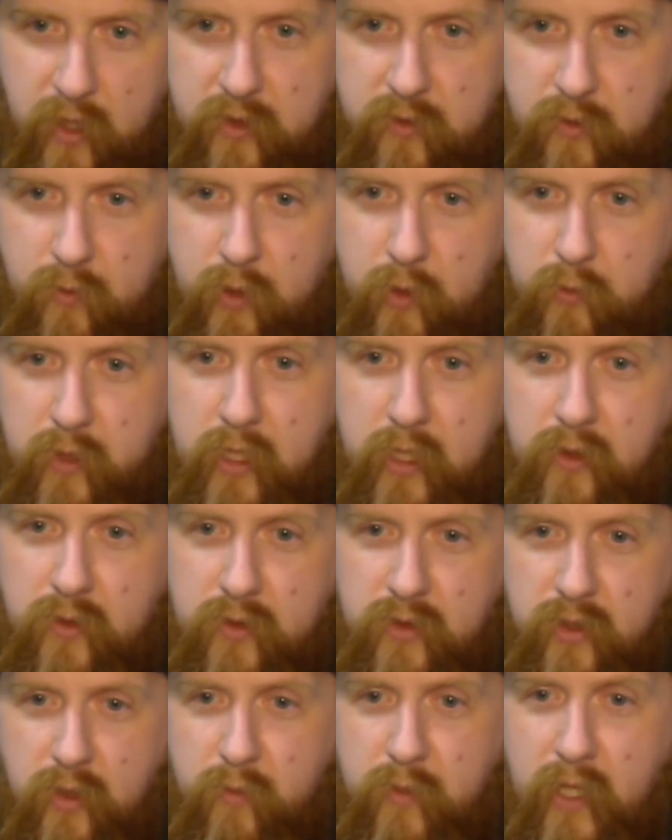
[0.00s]
So what we
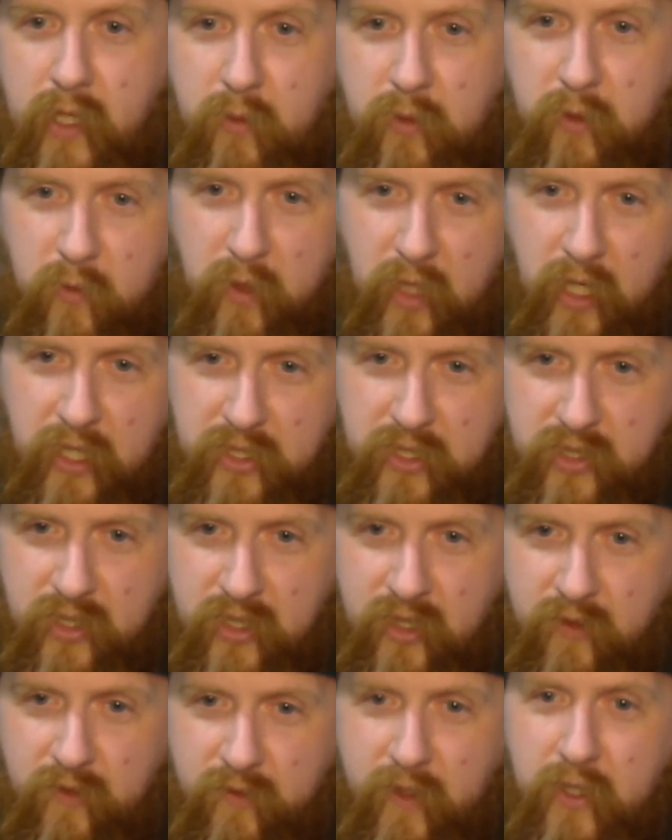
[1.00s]
use to be able to
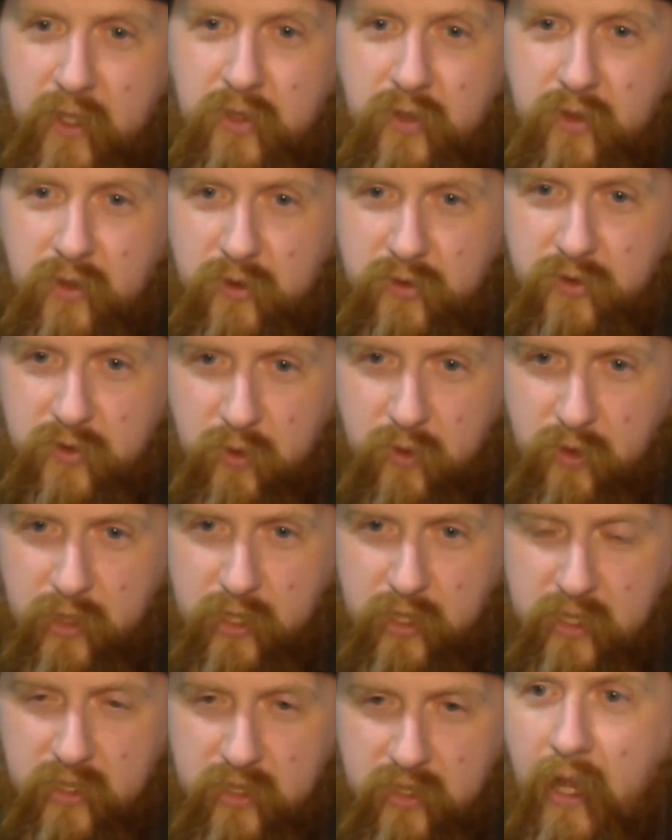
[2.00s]
watch fictional
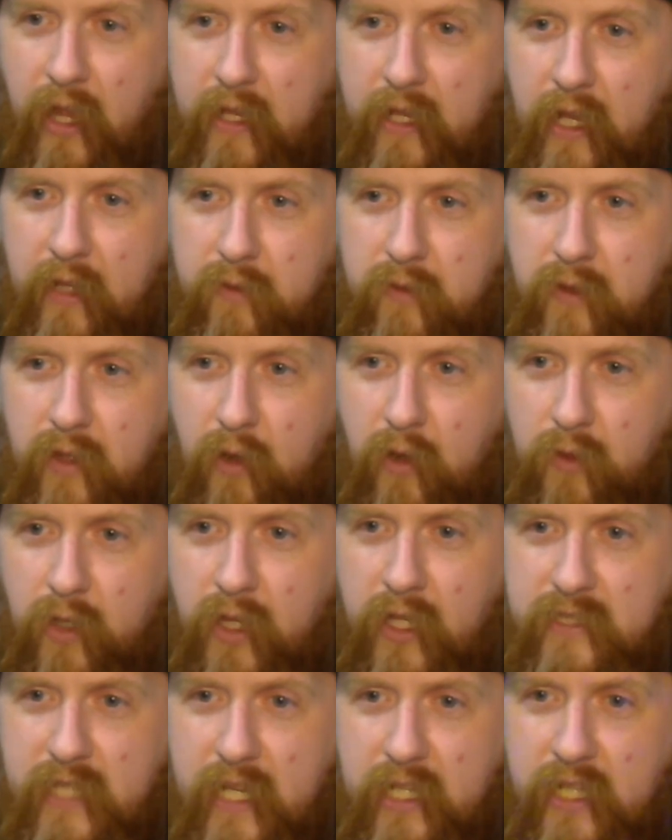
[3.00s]
stories, and I
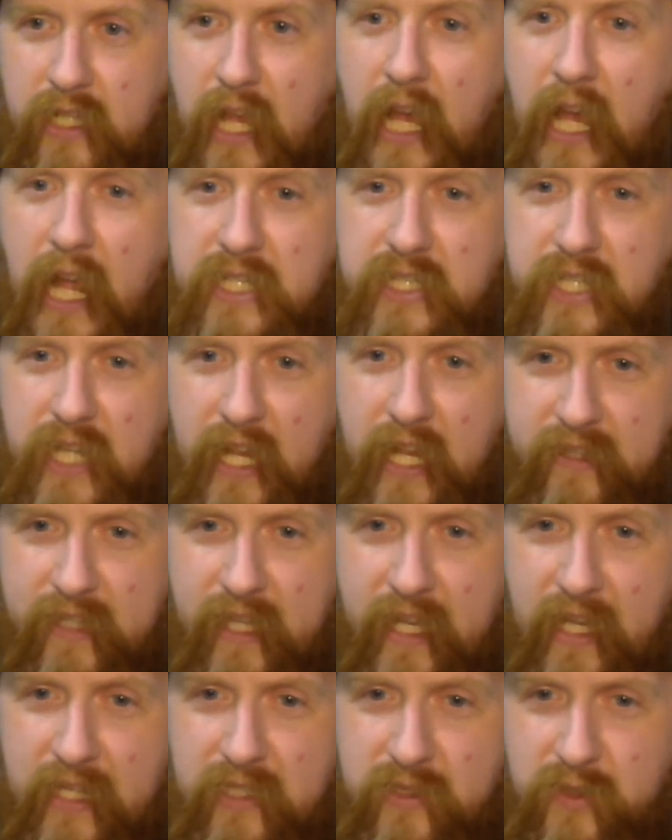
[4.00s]
realized I could hijack
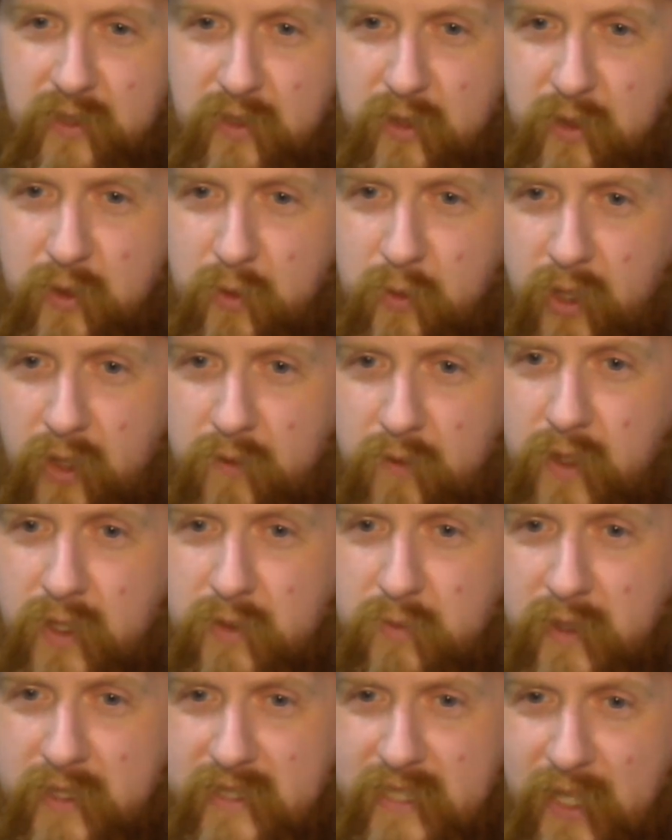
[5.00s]
that to
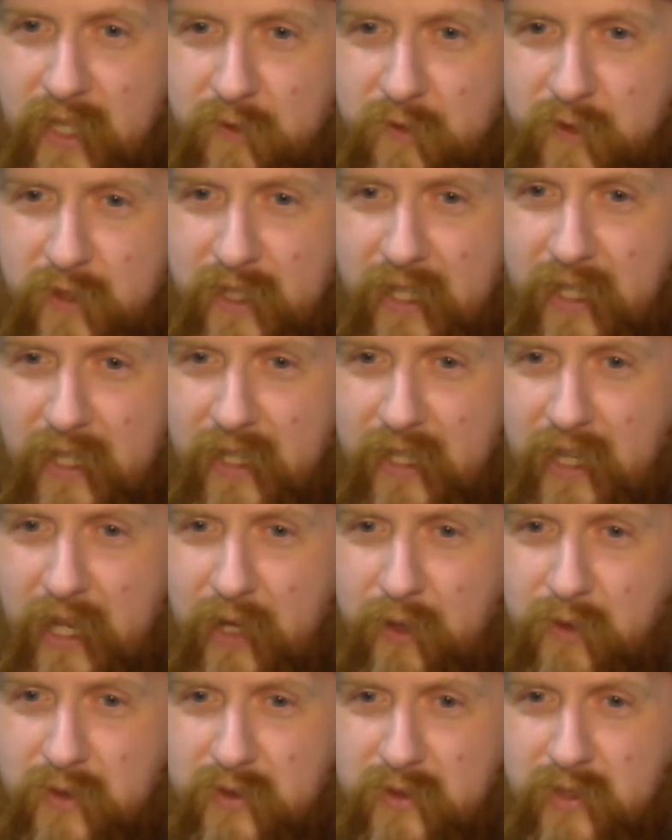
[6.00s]
convince myself that
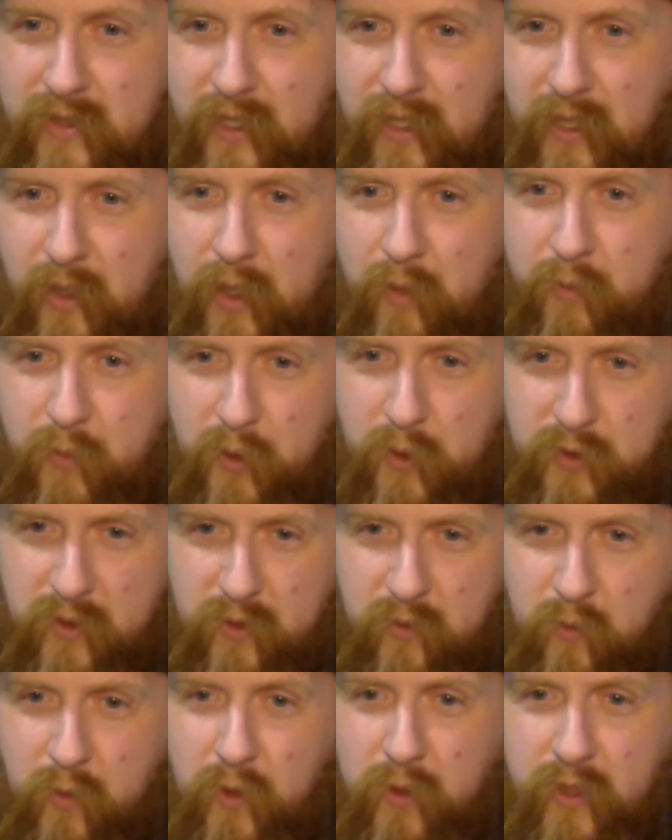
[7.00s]
I was a
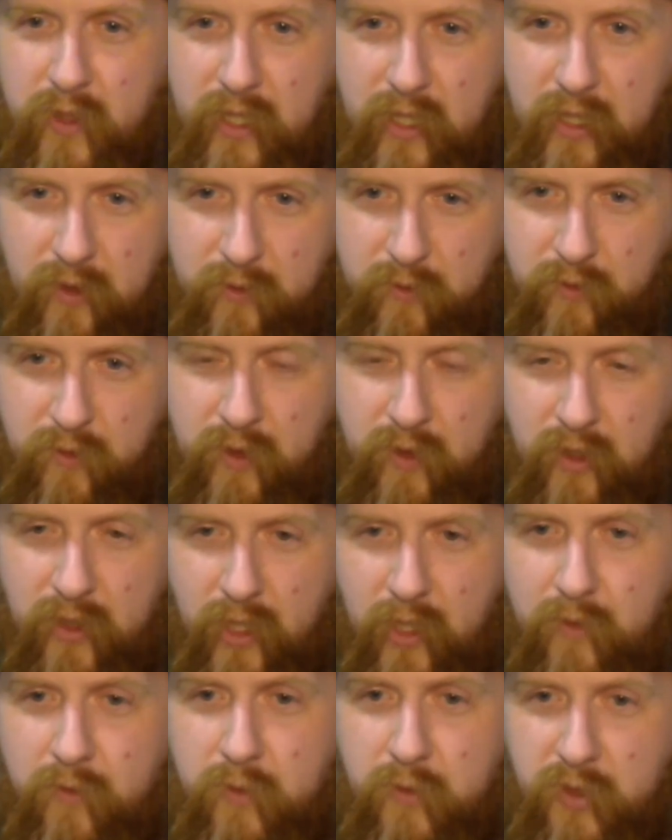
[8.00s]
person worthy of
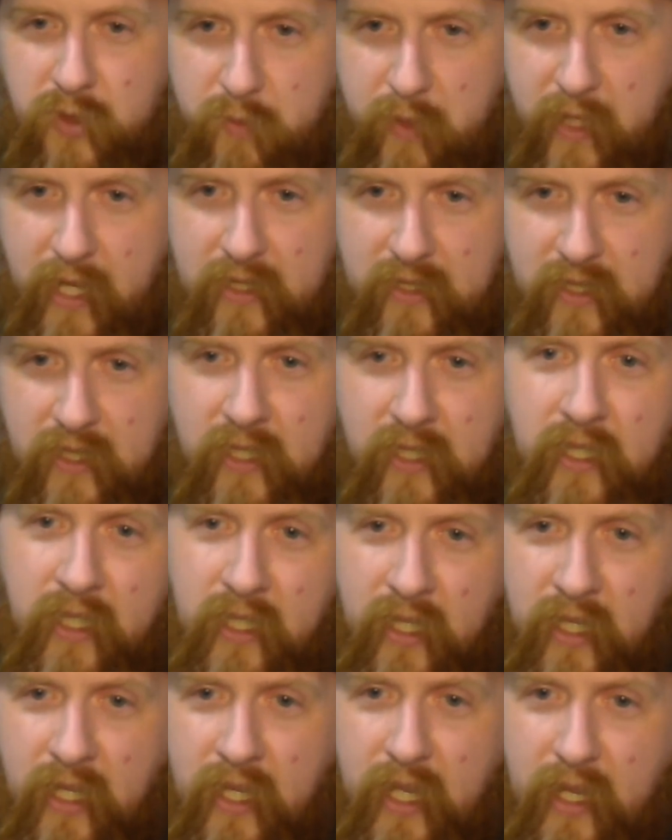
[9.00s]
love and respect.
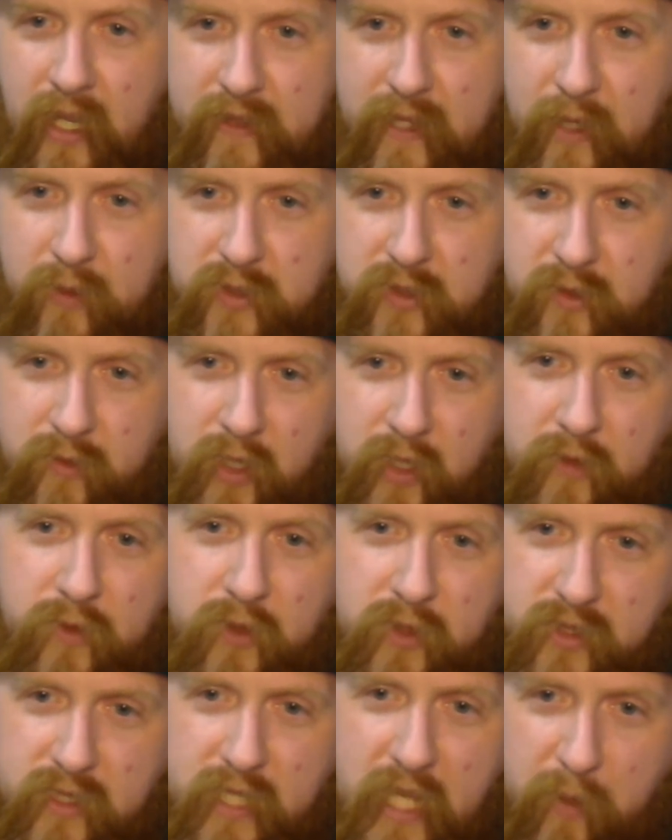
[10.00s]
And that was the very
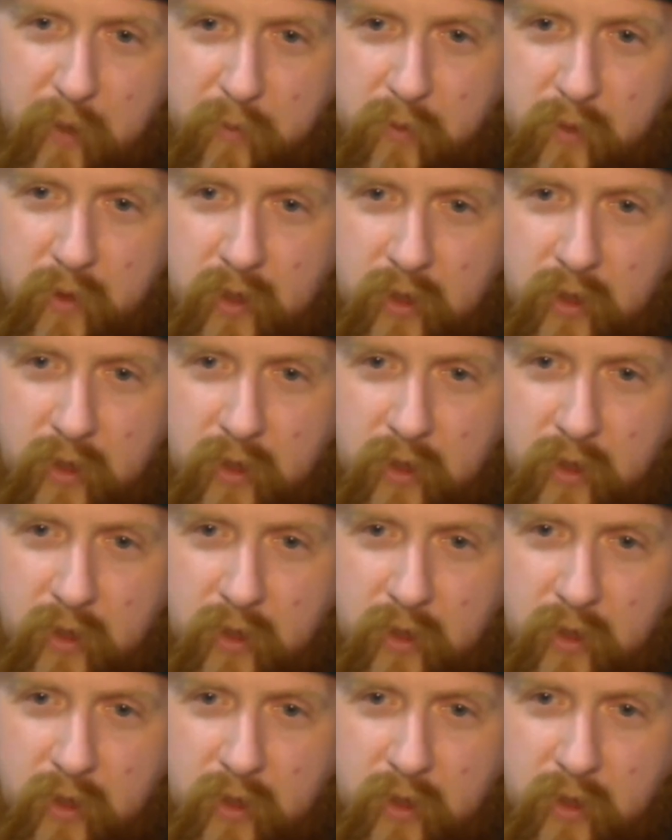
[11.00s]
first step,